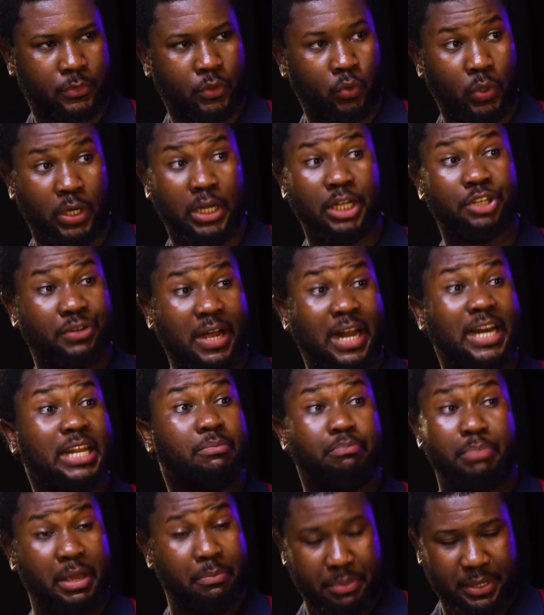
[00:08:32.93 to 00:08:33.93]

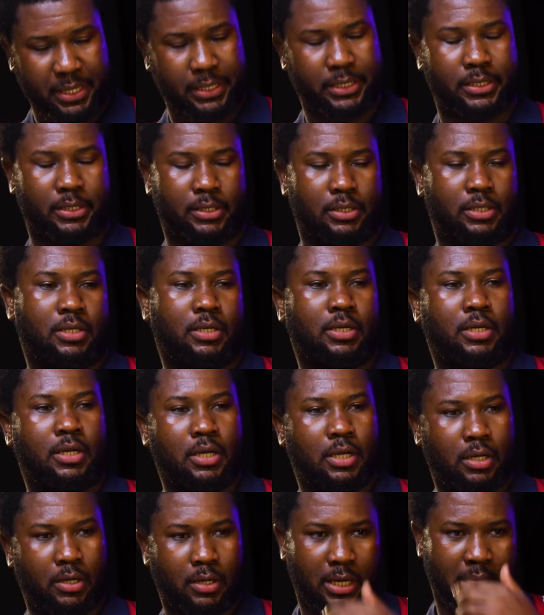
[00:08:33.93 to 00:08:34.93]

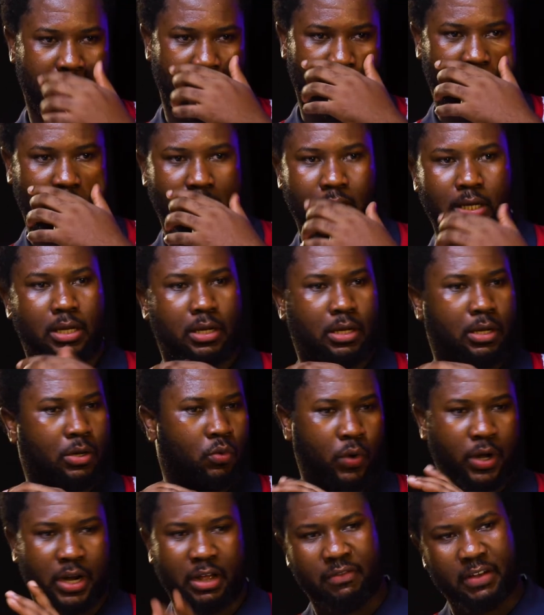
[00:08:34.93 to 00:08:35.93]
you get.
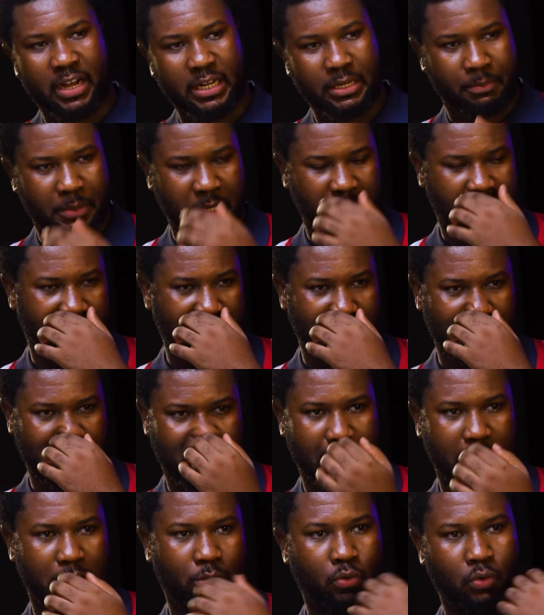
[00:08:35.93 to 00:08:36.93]
Whatever the person
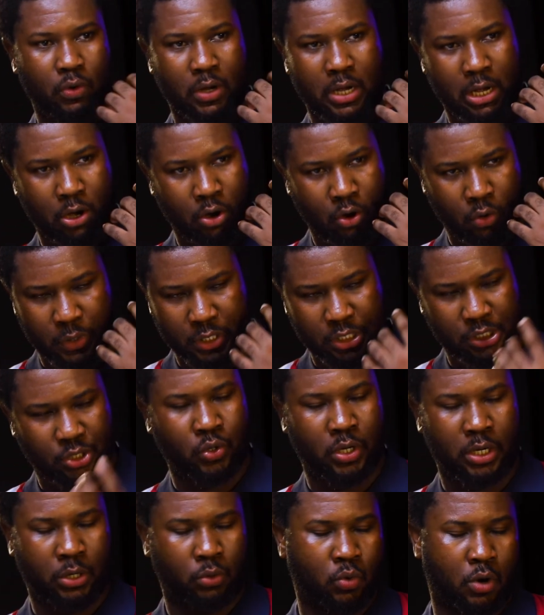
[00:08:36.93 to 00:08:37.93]
needed, we're always
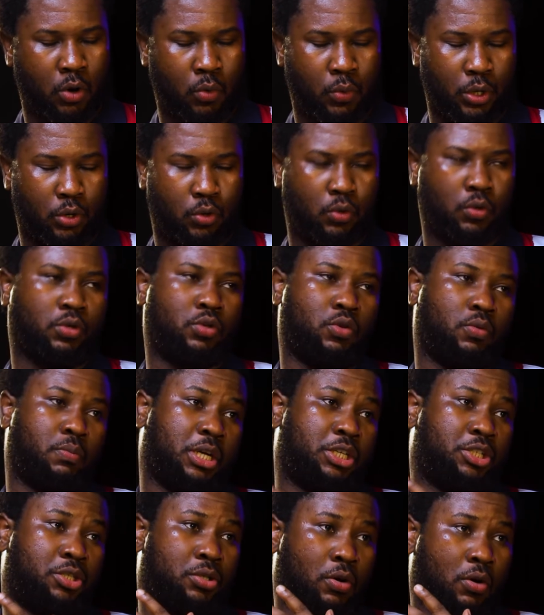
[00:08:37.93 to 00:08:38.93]
doing what we could to
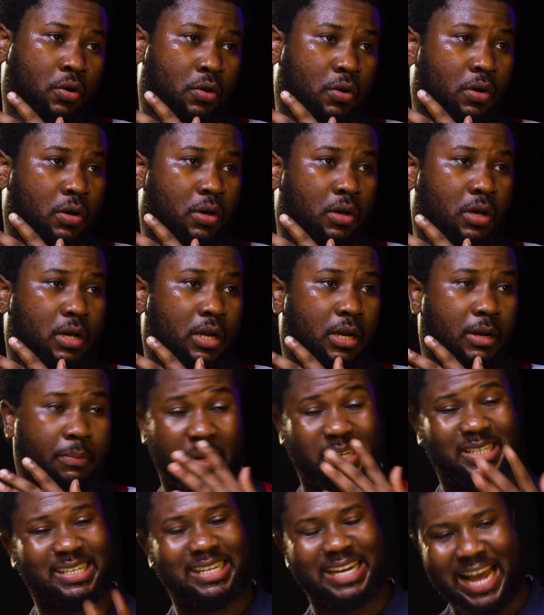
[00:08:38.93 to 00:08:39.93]
make sure the
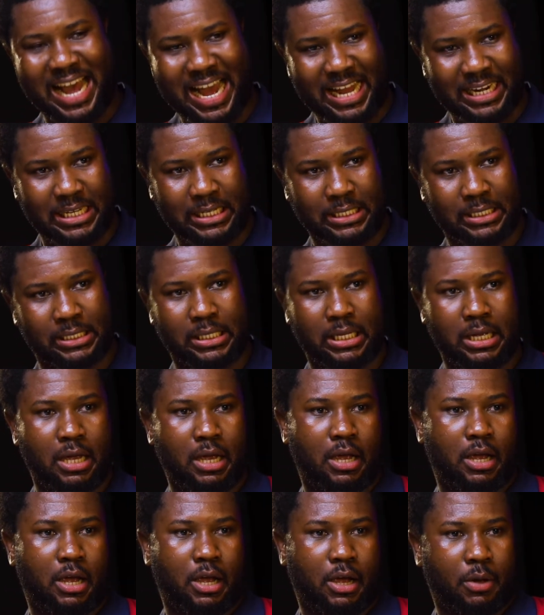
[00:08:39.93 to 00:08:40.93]
person had it.
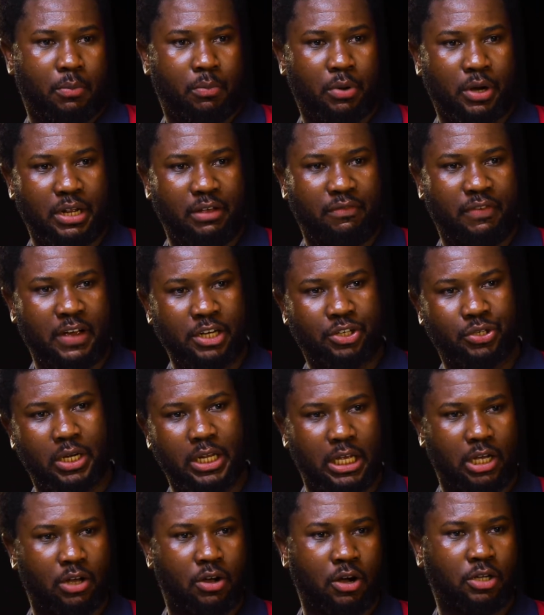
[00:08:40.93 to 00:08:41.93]
But
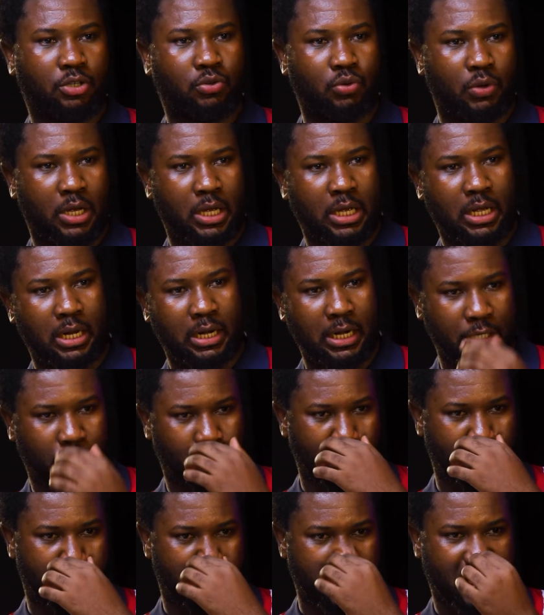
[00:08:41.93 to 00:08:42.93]
eventually it got to a
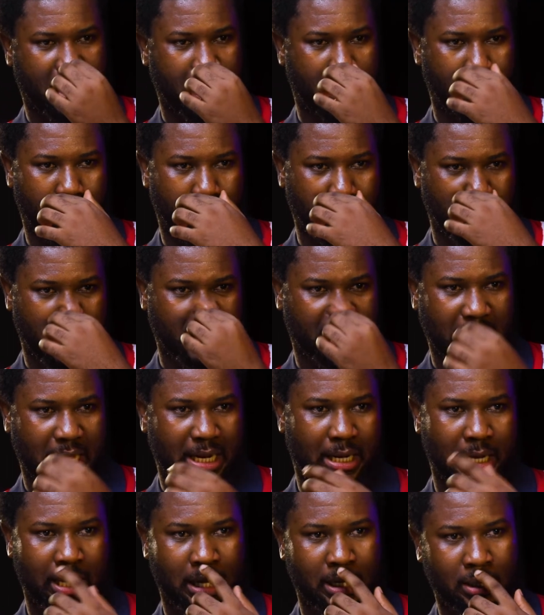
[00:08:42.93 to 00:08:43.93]
little breaking point,
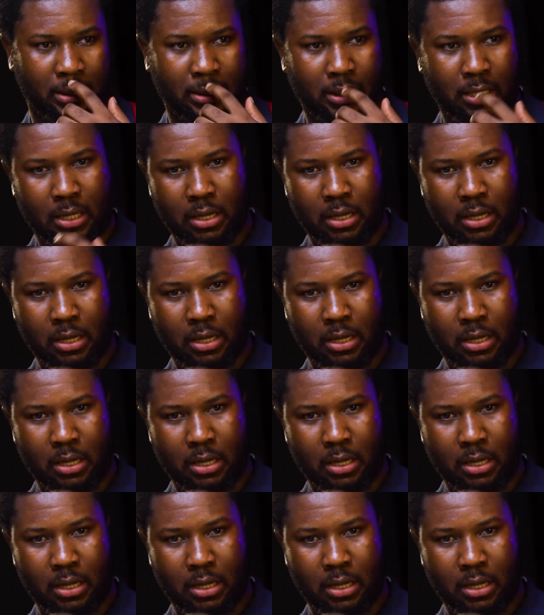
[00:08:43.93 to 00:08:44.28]
and then